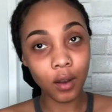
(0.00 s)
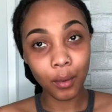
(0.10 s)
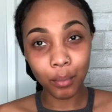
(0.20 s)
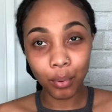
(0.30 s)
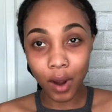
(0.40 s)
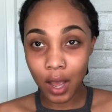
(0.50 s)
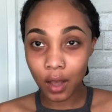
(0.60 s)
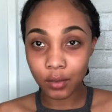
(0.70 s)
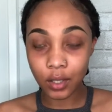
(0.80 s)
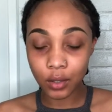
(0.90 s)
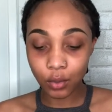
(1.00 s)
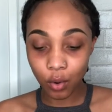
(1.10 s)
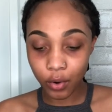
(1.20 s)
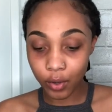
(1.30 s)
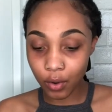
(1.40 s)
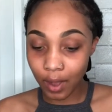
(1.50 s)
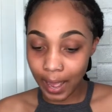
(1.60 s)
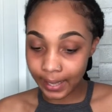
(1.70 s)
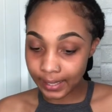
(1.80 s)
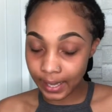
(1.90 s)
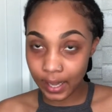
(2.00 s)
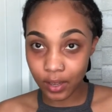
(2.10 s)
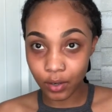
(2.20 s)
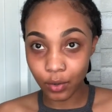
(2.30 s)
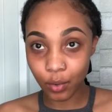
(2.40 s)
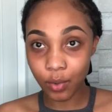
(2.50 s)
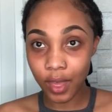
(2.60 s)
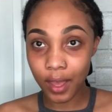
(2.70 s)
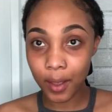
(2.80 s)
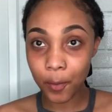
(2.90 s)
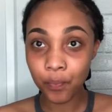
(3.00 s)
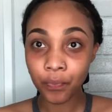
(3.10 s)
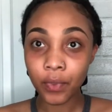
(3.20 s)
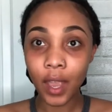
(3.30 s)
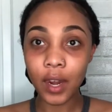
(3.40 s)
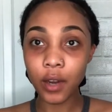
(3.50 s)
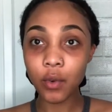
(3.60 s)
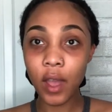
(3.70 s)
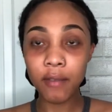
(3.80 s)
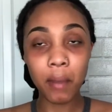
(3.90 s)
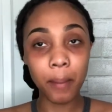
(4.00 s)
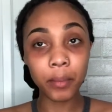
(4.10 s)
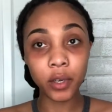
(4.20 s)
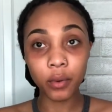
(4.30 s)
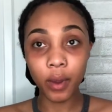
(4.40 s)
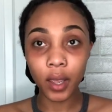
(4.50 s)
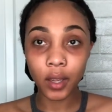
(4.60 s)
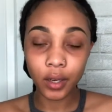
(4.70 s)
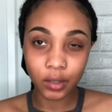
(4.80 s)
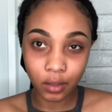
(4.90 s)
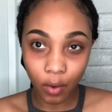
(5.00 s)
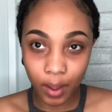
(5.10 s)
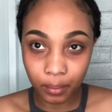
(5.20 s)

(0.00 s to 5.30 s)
brow tutorial, I can do that. And I do have my mirror right here, so I'm